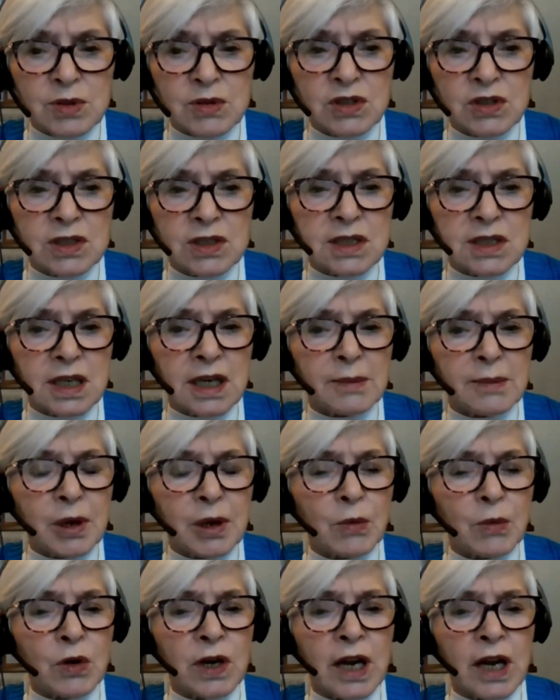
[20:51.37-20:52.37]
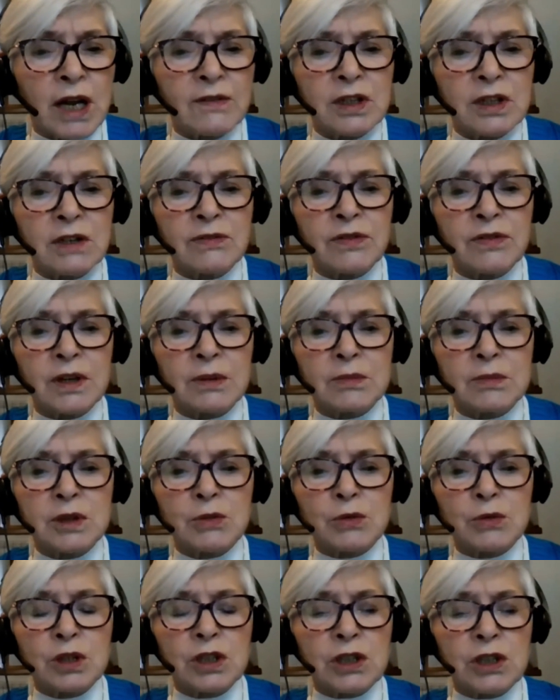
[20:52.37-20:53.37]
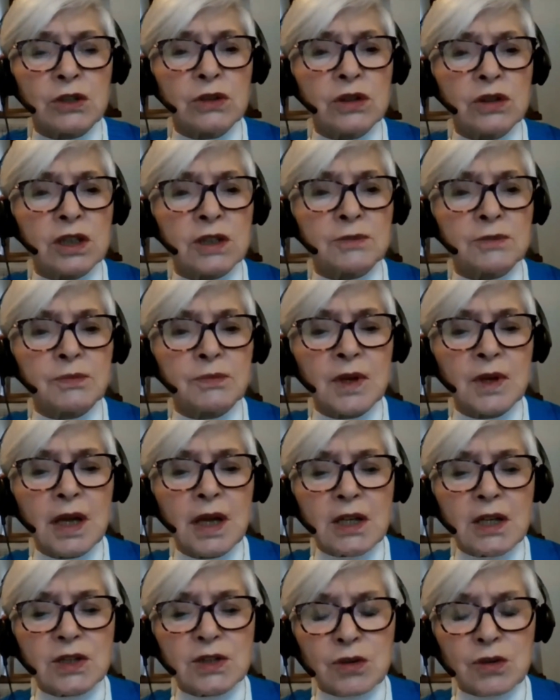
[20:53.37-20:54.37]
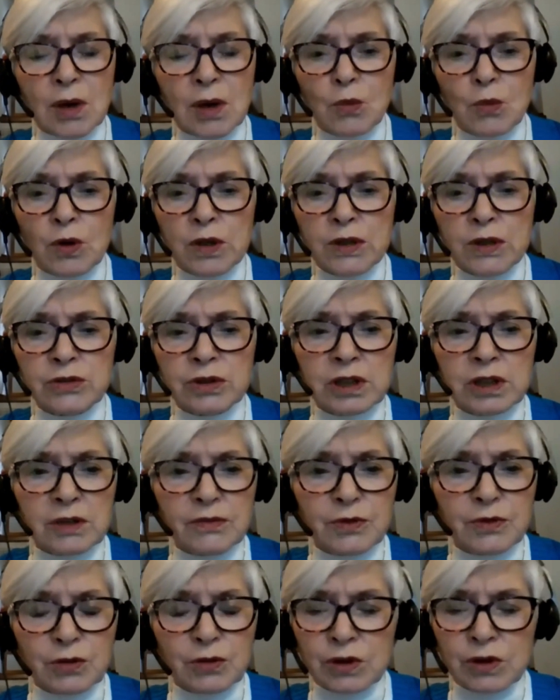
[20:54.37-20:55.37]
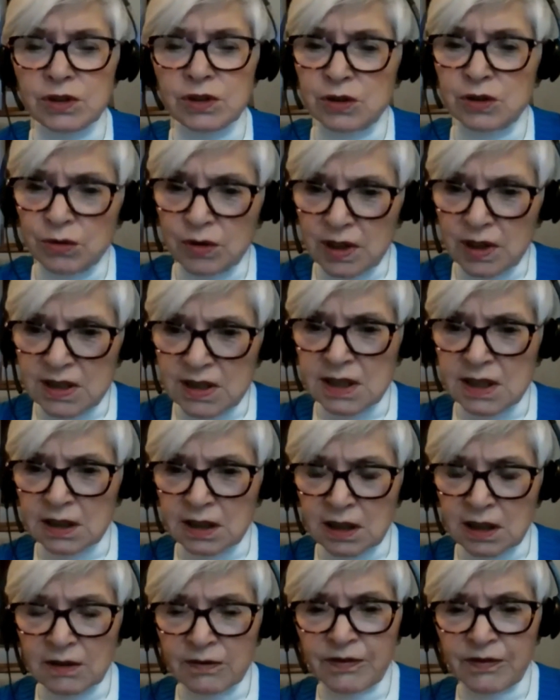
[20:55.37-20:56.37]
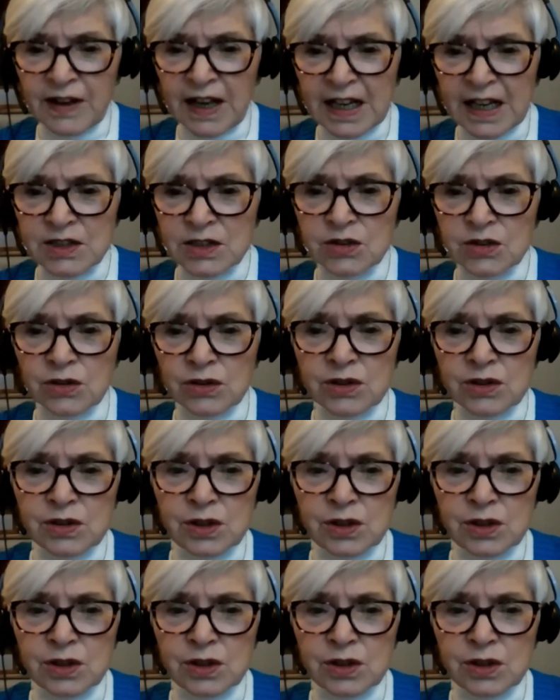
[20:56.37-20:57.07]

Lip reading: But she said, we're having a family reunion, so I'm wondering if you could do this a little faster."